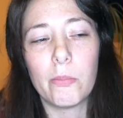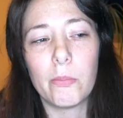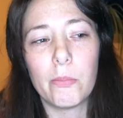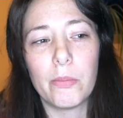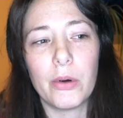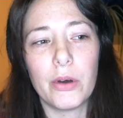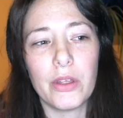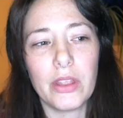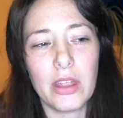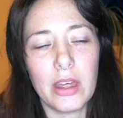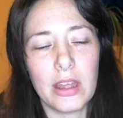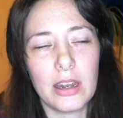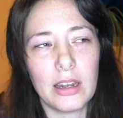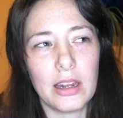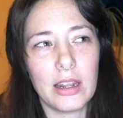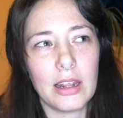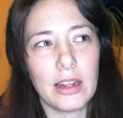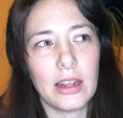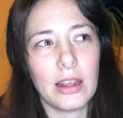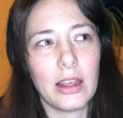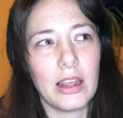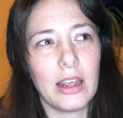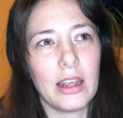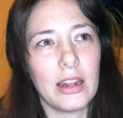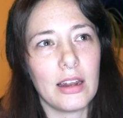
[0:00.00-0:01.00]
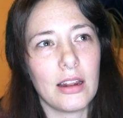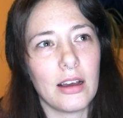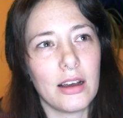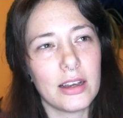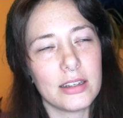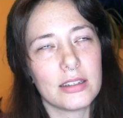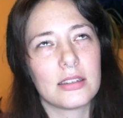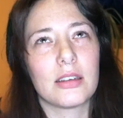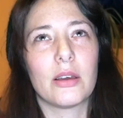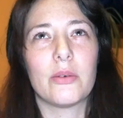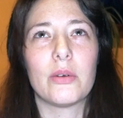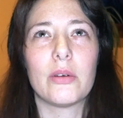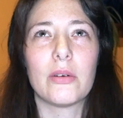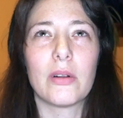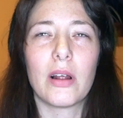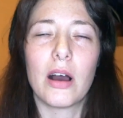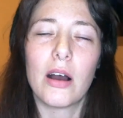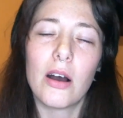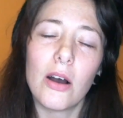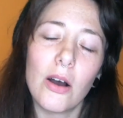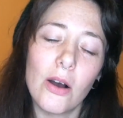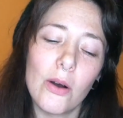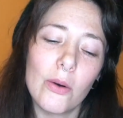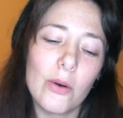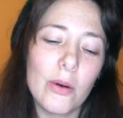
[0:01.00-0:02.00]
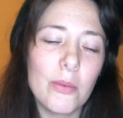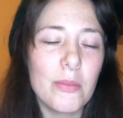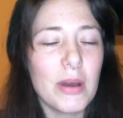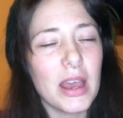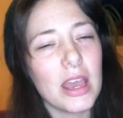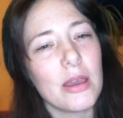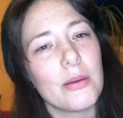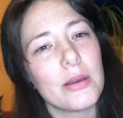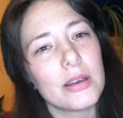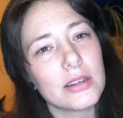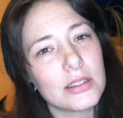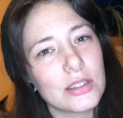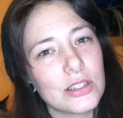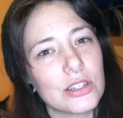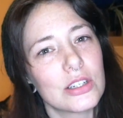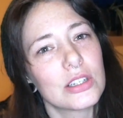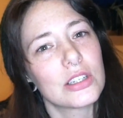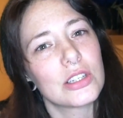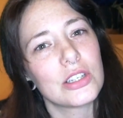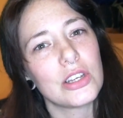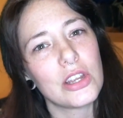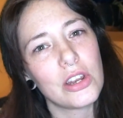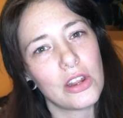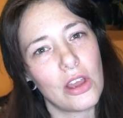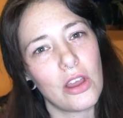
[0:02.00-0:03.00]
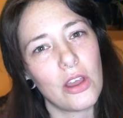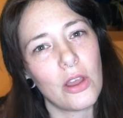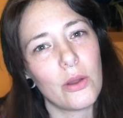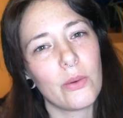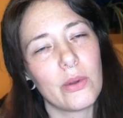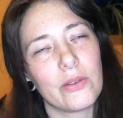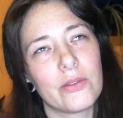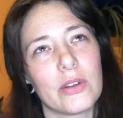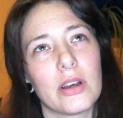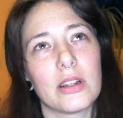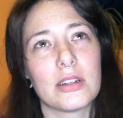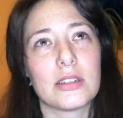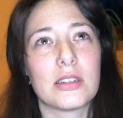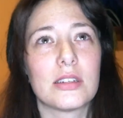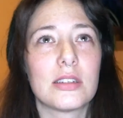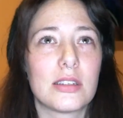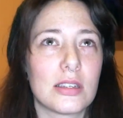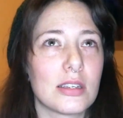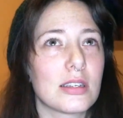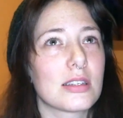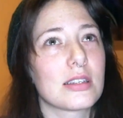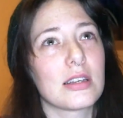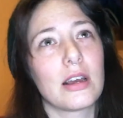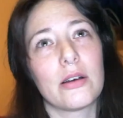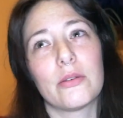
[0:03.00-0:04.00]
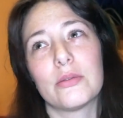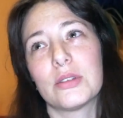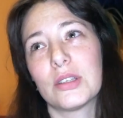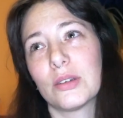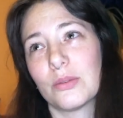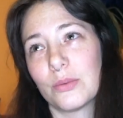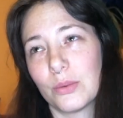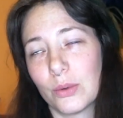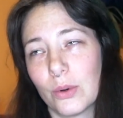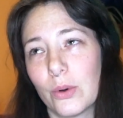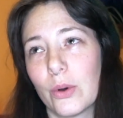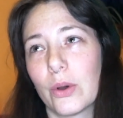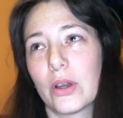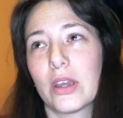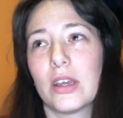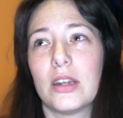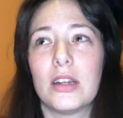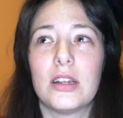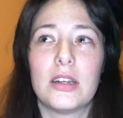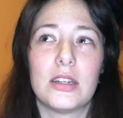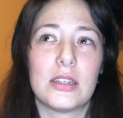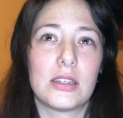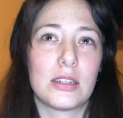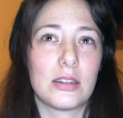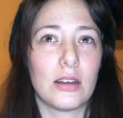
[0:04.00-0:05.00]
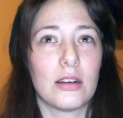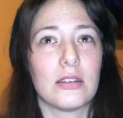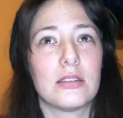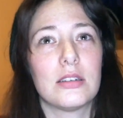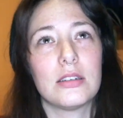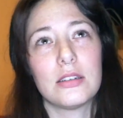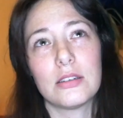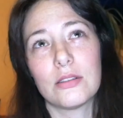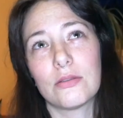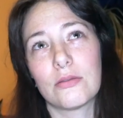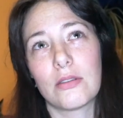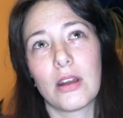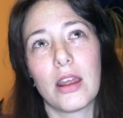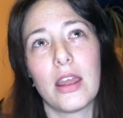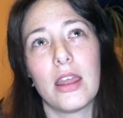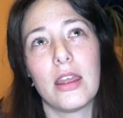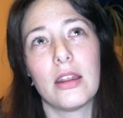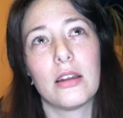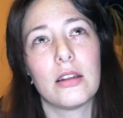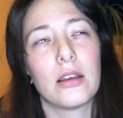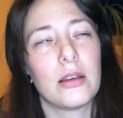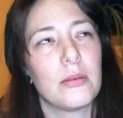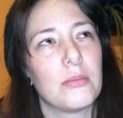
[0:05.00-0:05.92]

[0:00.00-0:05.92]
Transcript: But then in hindsight, we were like, oh, well, maybe it's just, we've done 6 hours of walking and it started to rain.